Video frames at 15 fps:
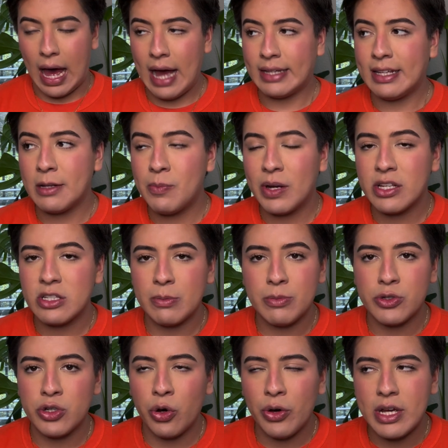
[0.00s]
I did bring
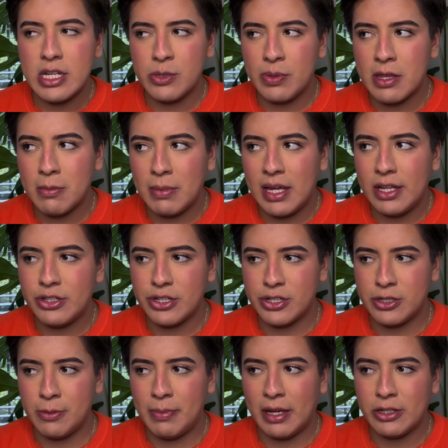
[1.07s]
some toys with me
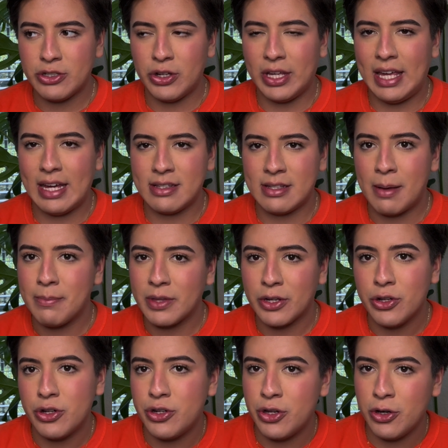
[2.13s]
just to make sure he had something
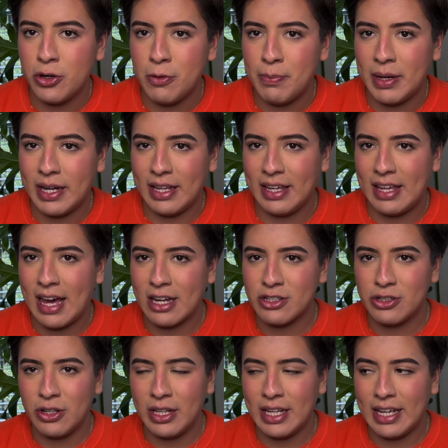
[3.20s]
to do, but he
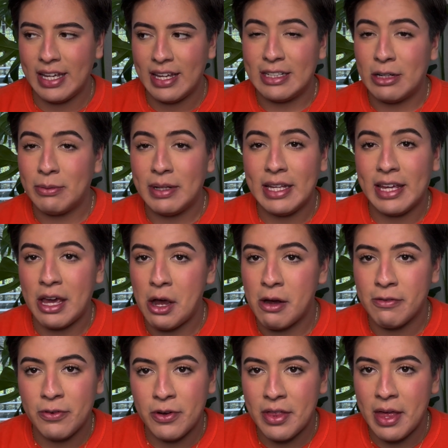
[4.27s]
actually didn't really care
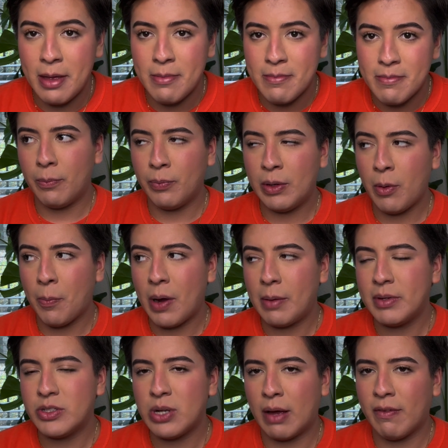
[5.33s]
for them. We were
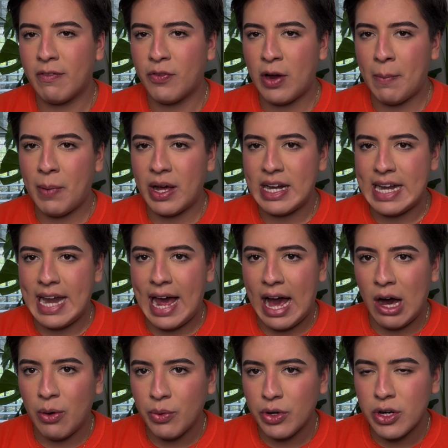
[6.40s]
probably driving for about an
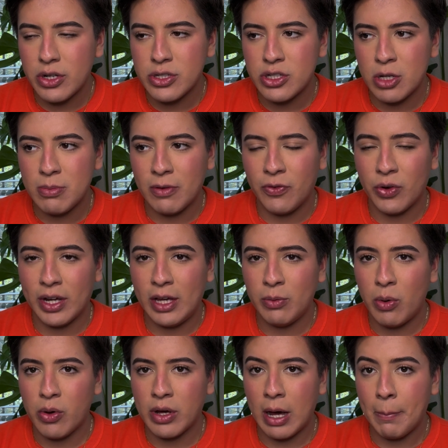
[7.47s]
hour or so before he
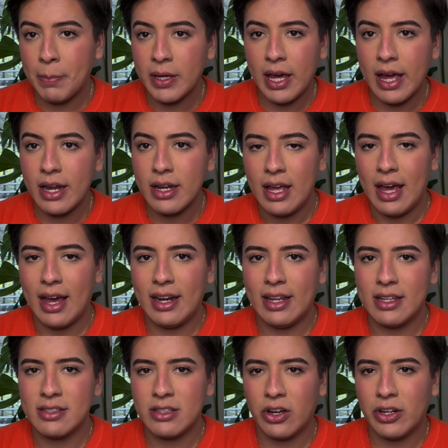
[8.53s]
woke up again, and
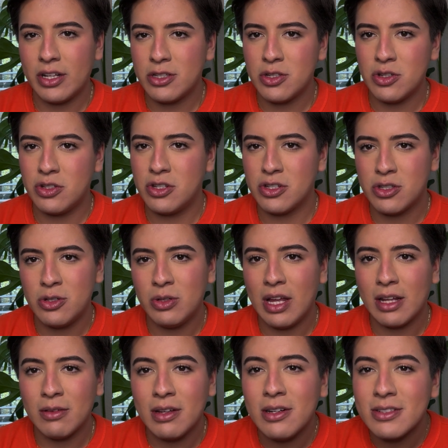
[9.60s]
he started to just do
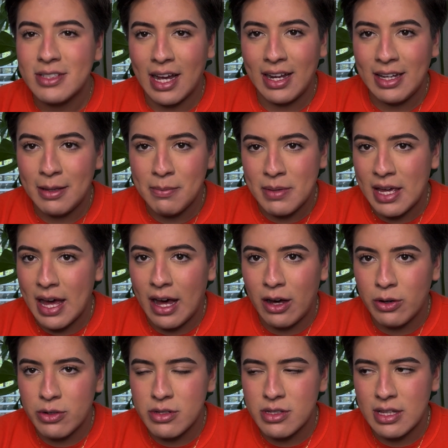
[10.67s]
like little tiny
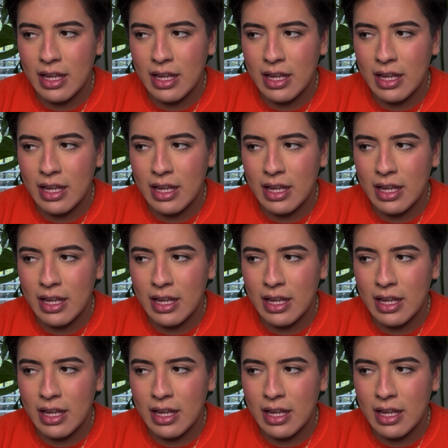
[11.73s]
meows.